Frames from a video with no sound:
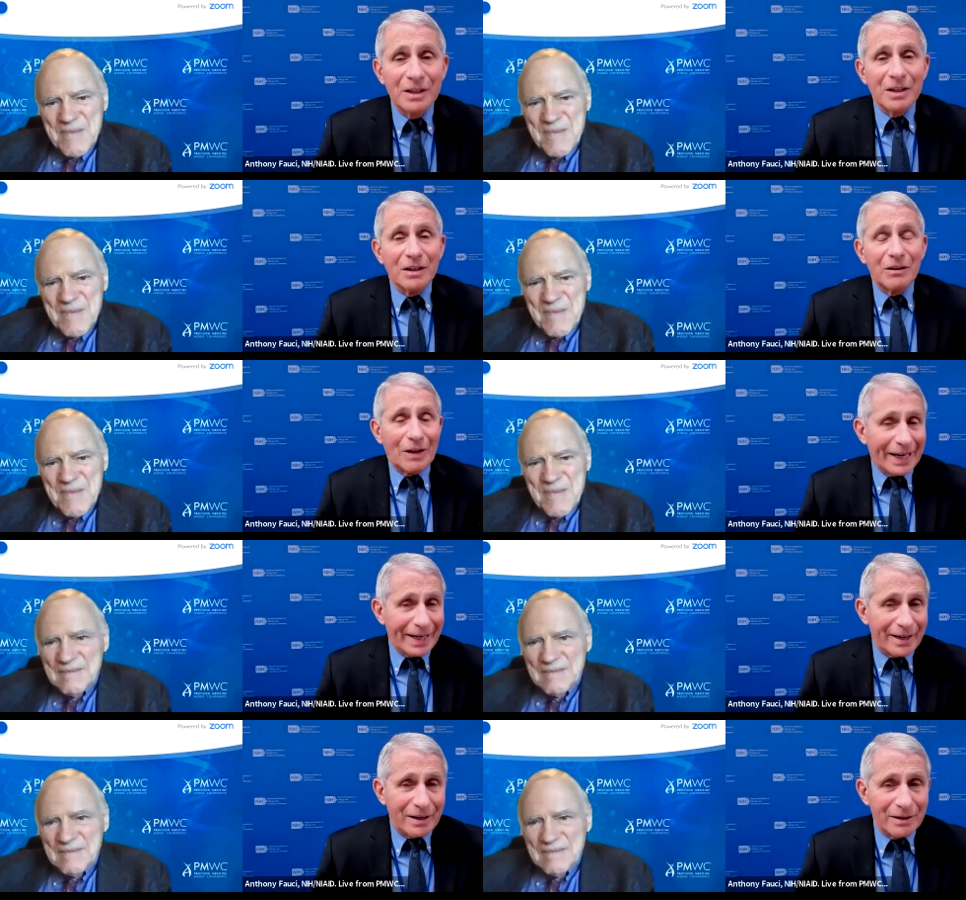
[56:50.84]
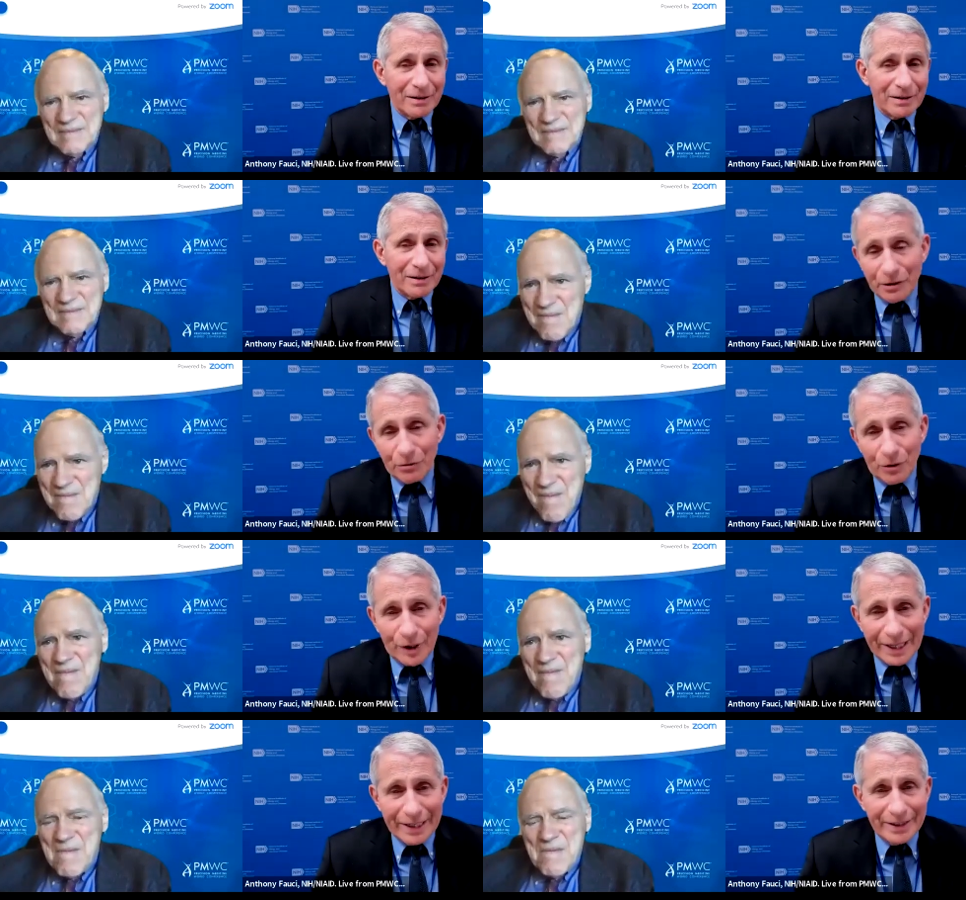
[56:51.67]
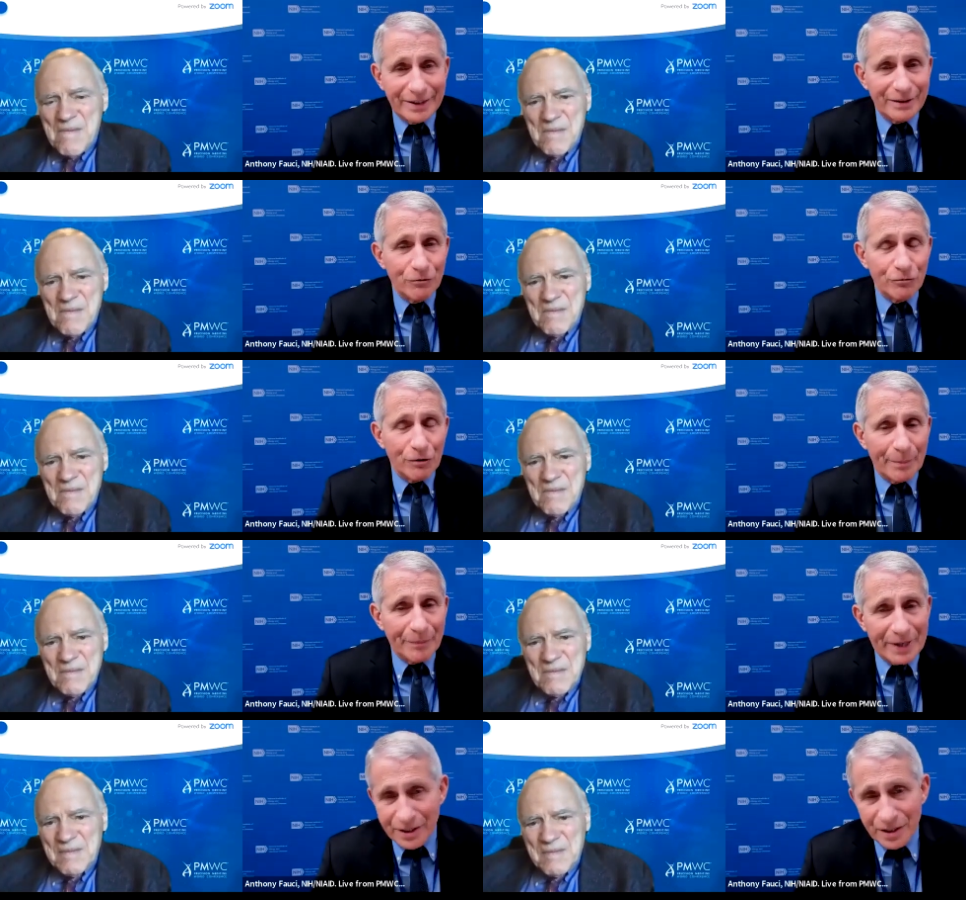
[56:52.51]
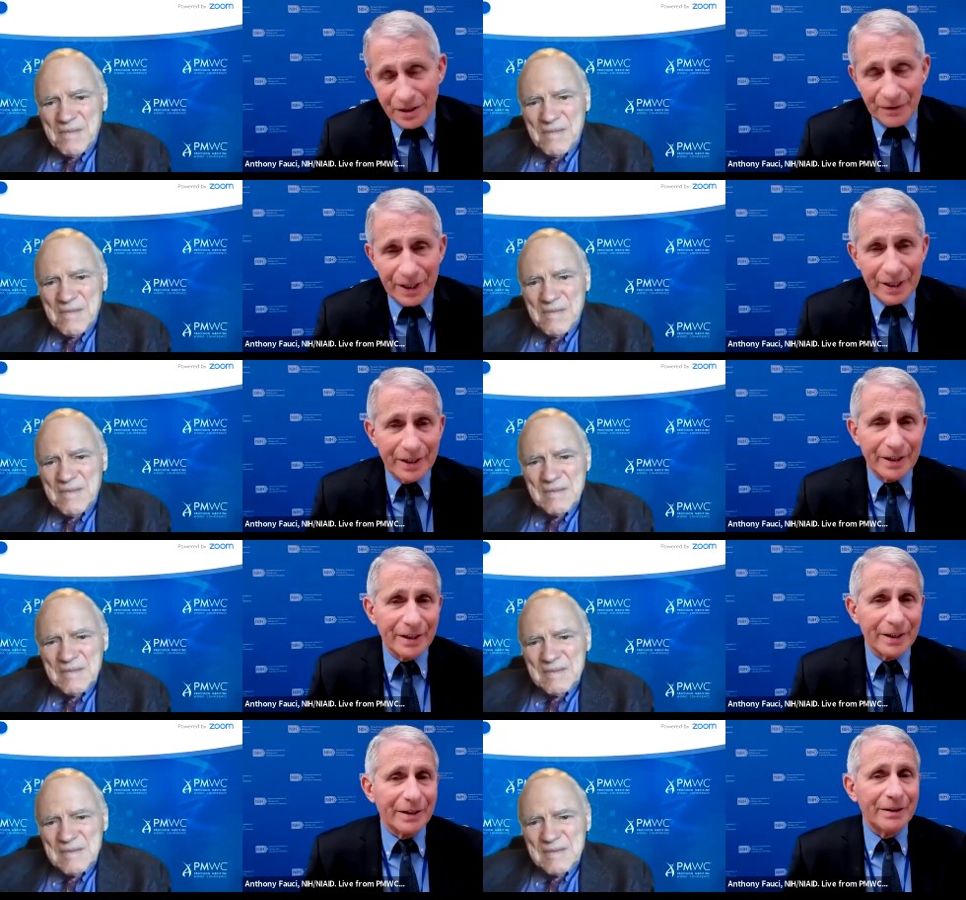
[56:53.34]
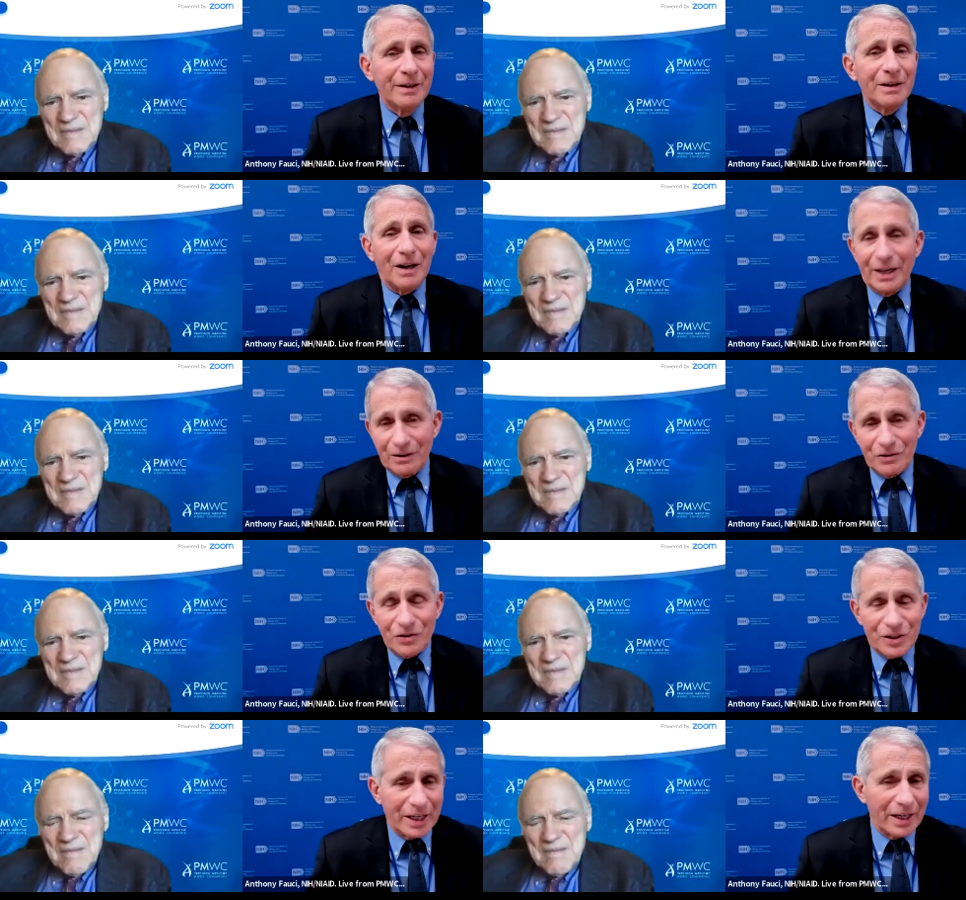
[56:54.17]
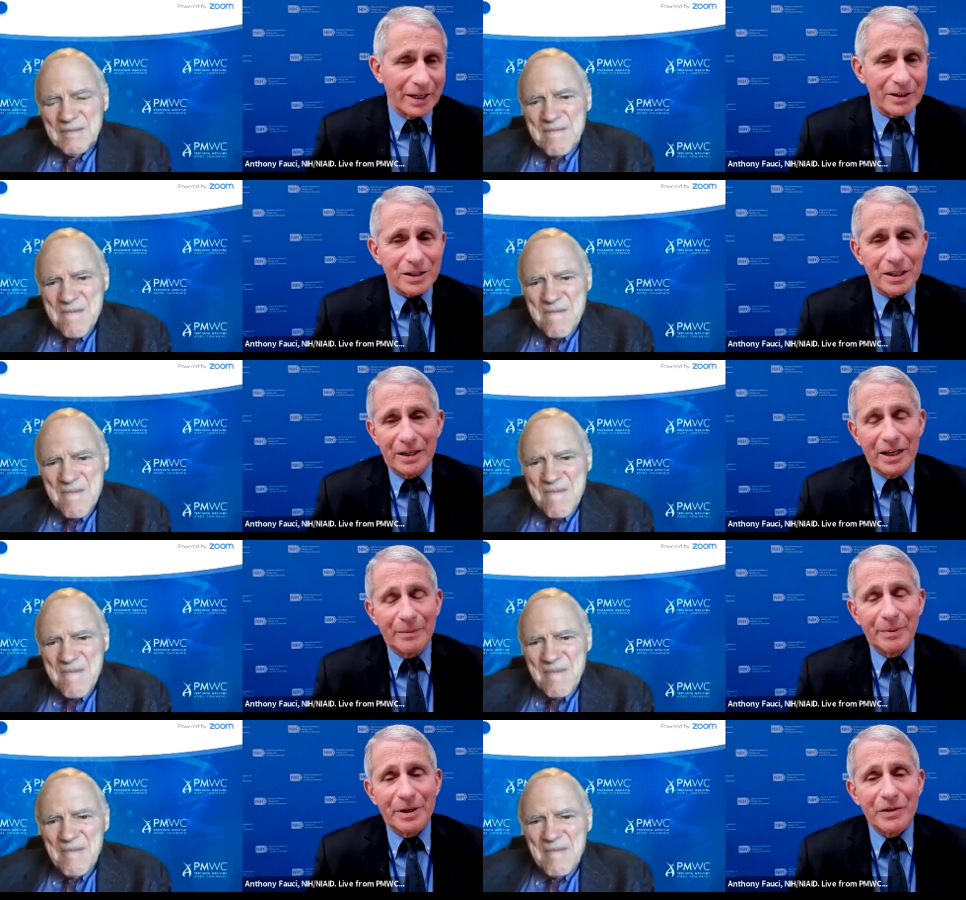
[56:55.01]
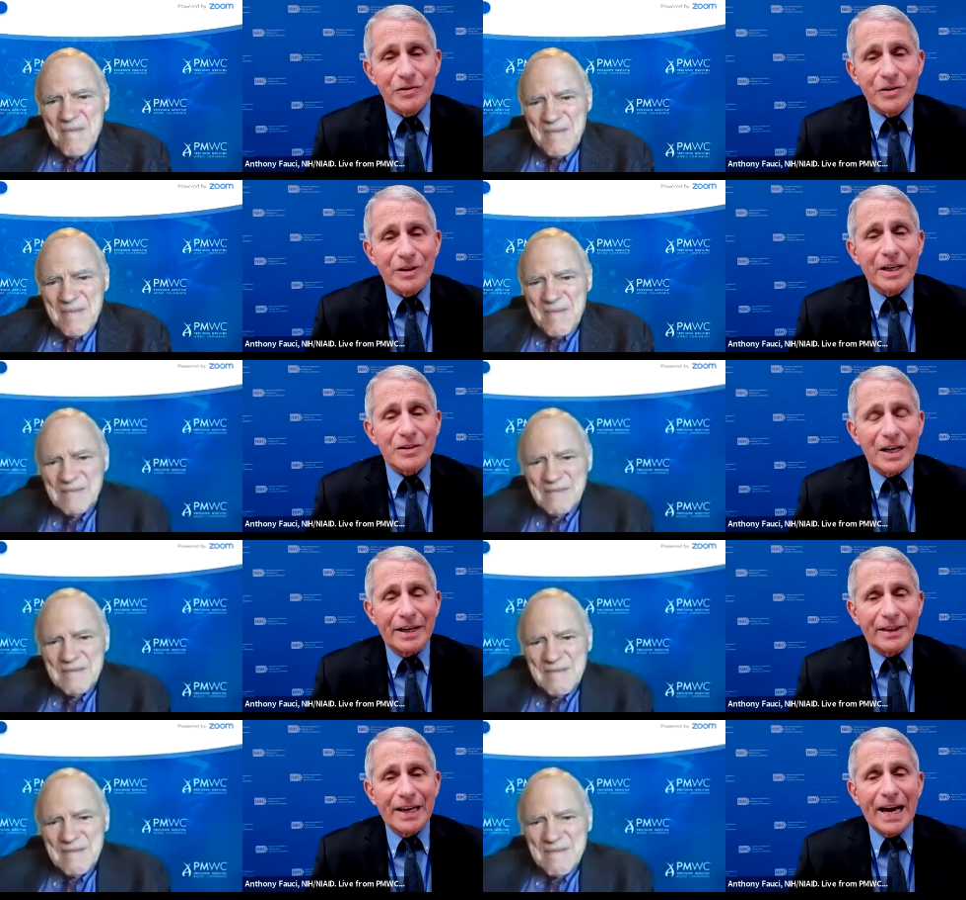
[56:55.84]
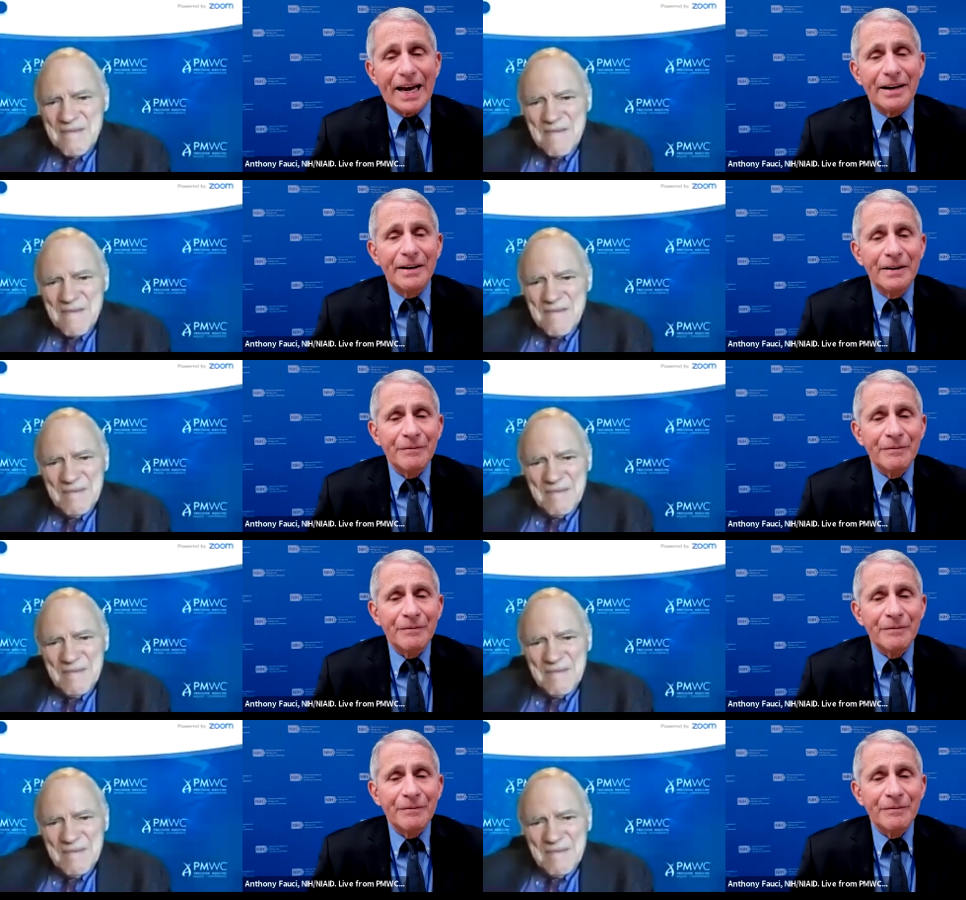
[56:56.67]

Speaker 1: like steroid, remdesivir, IL 6 inhibitors, things like that,